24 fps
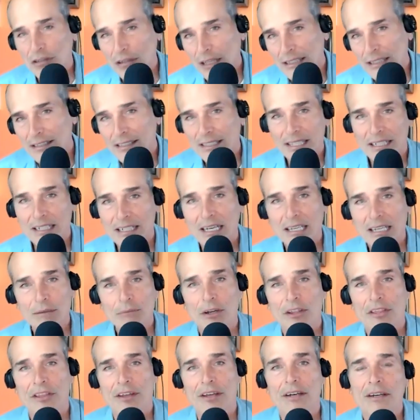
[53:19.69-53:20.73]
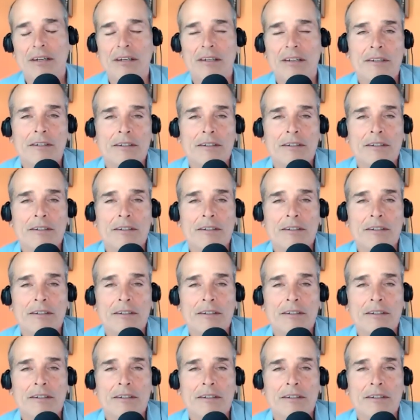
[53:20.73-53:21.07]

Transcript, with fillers: So let's get on with it